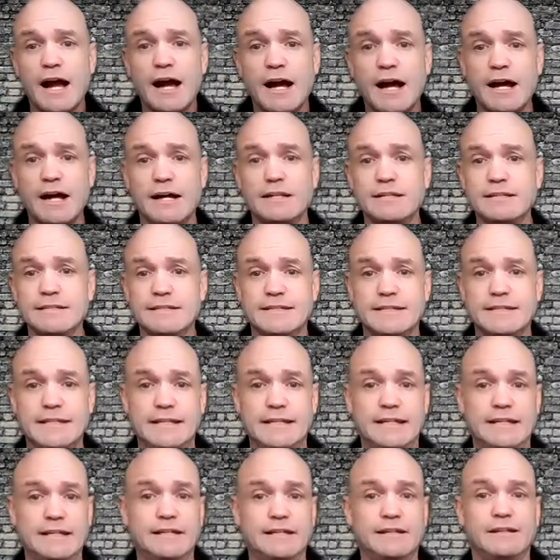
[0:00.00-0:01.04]
Let's
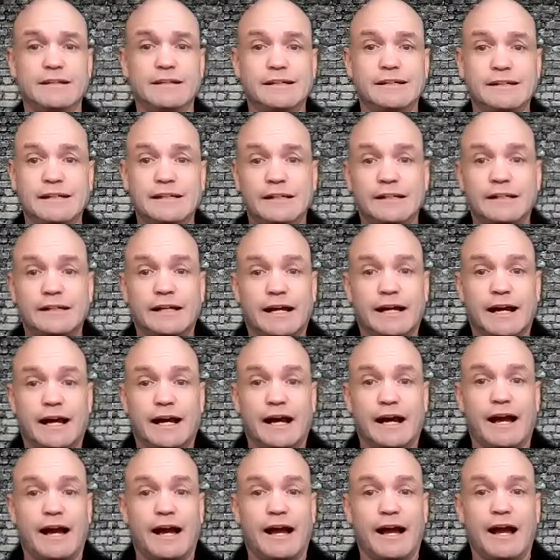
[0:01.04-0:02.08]
see,
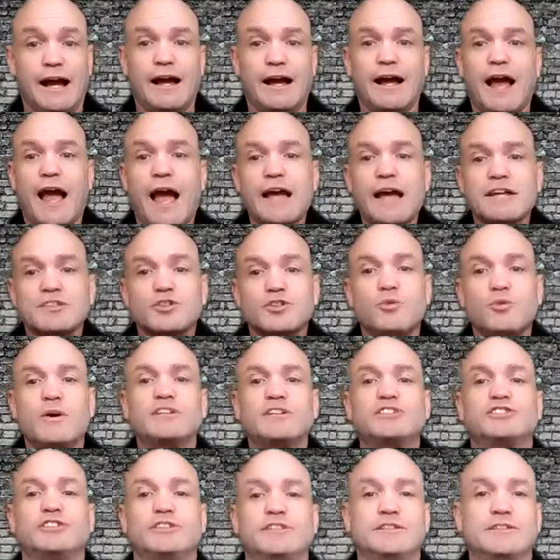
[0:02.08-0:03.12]
ask
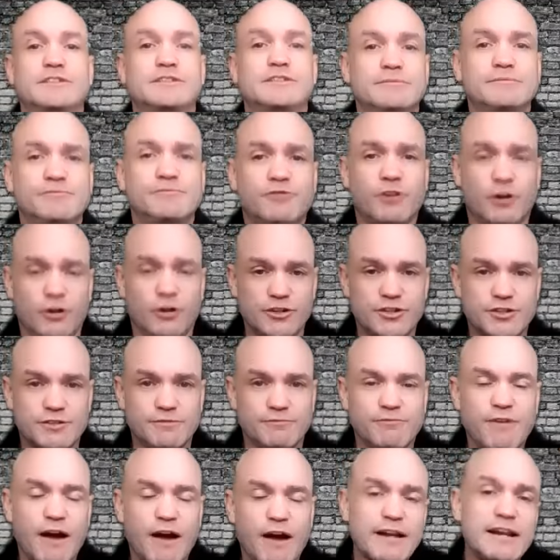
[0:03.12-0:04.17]
questions
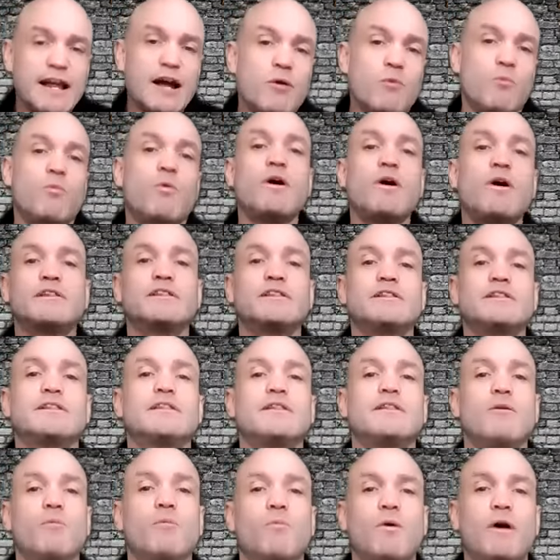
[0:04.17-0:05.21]
first. Find out what
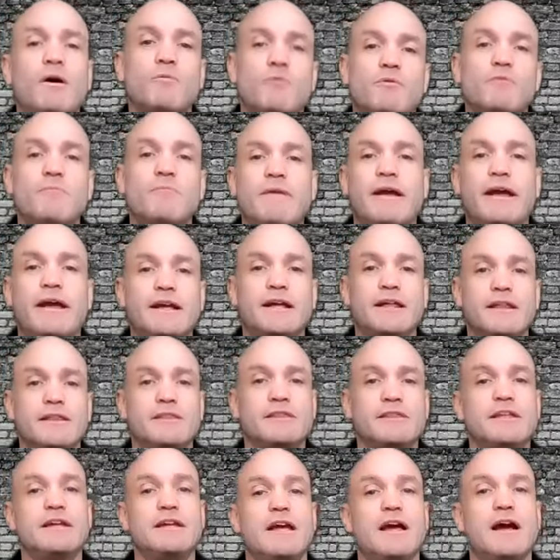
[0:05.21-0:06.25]
will
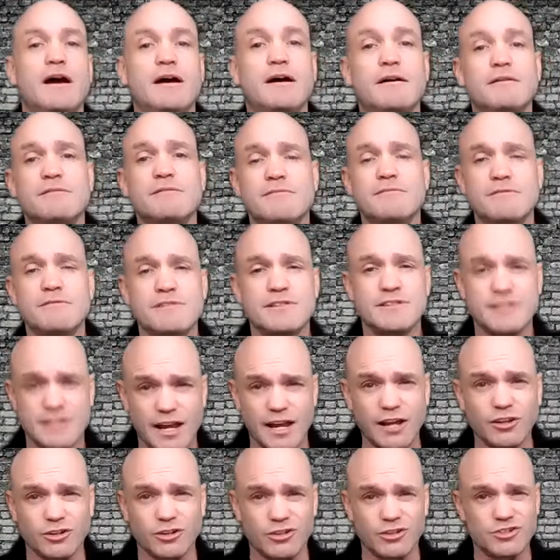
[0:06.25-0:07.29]
make the
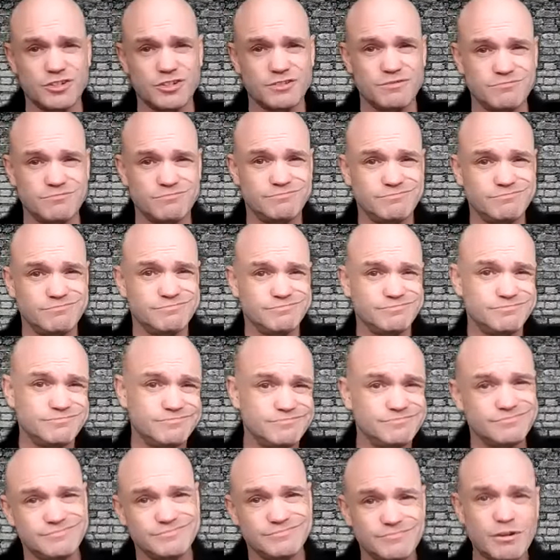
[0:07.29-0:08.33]
sellers,
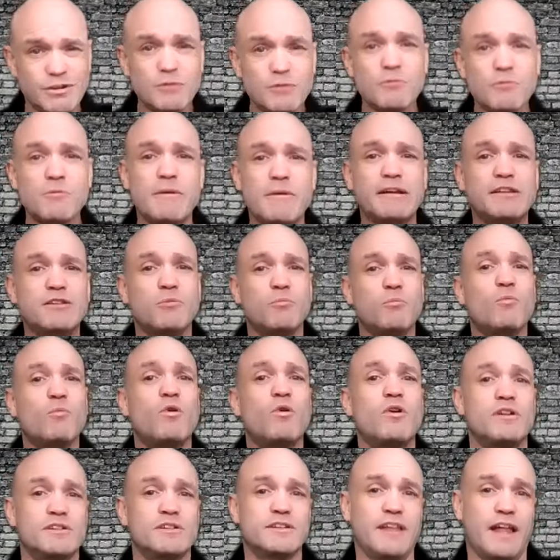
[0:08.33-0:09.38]
what will make them
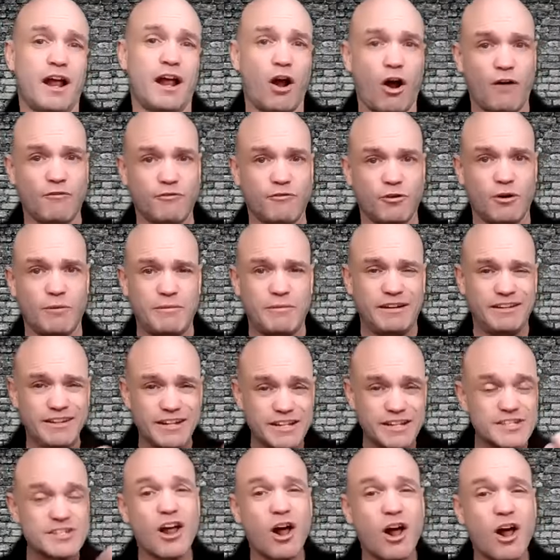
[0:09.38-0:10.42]
want that offer. I mean,
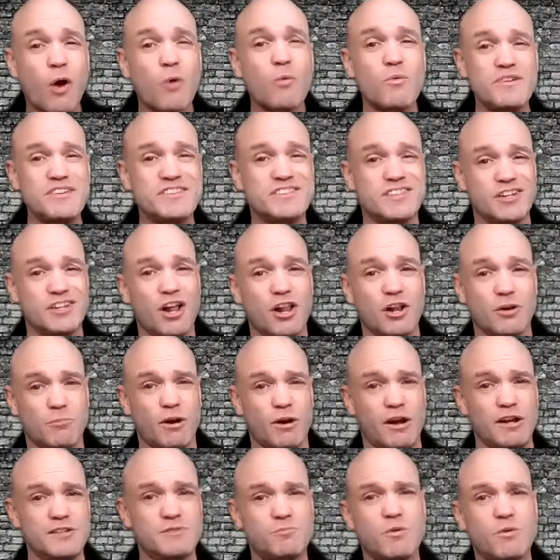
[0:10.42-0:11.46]
it's not always the dollar
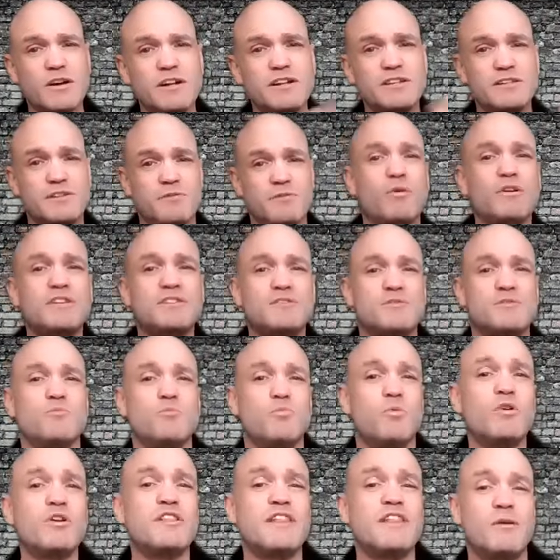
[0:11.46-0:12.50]
price. What
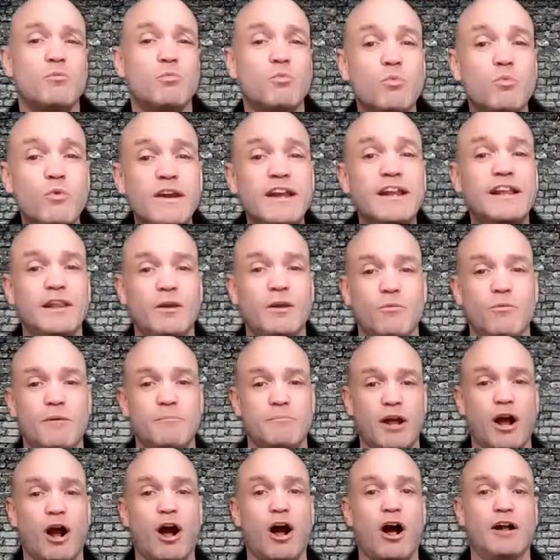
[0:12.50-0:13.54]
do they really
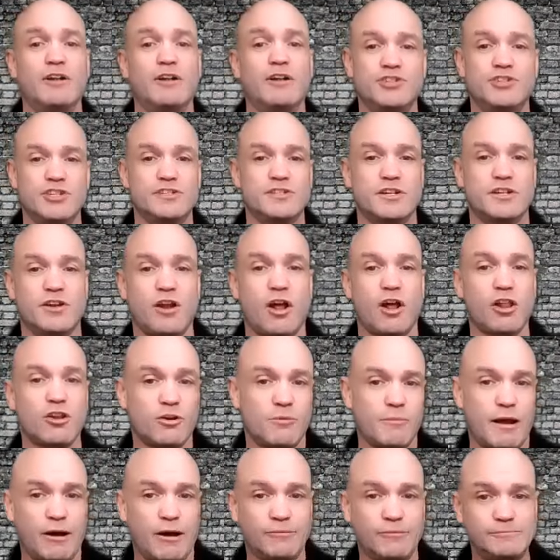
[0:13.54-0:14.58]
want beyond just a
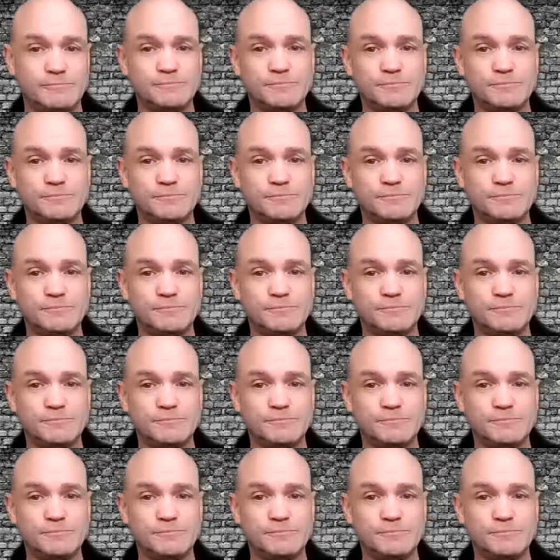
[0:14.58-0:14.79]
dollar amount?